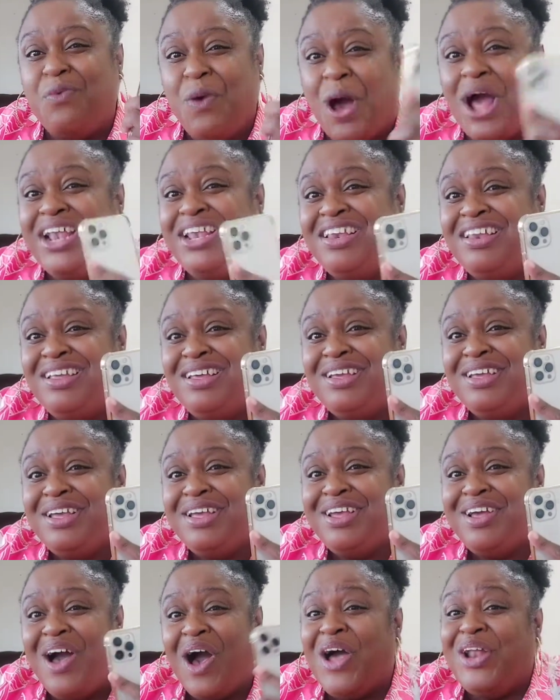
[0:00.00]
one
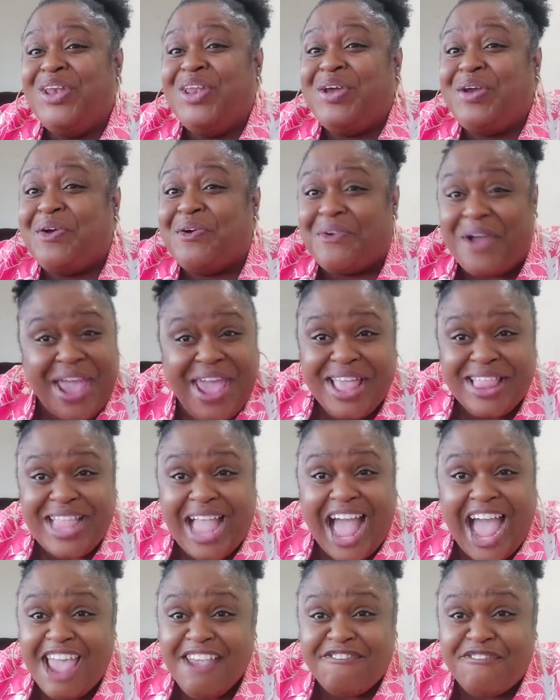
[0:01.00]
on the great
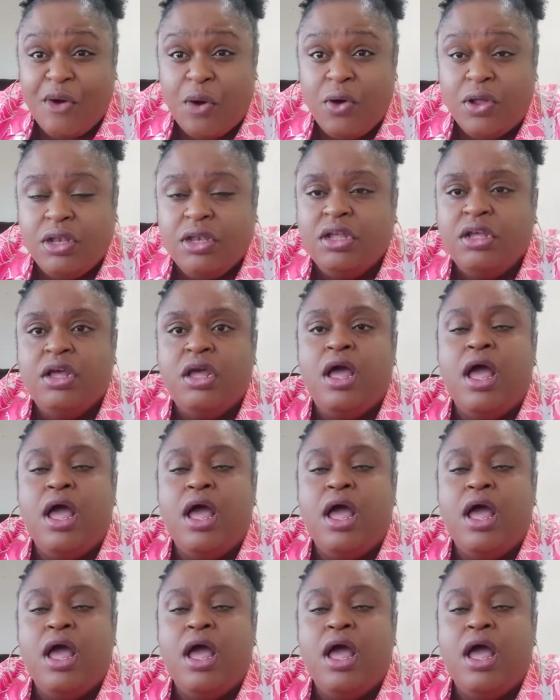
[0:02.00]
iPhone.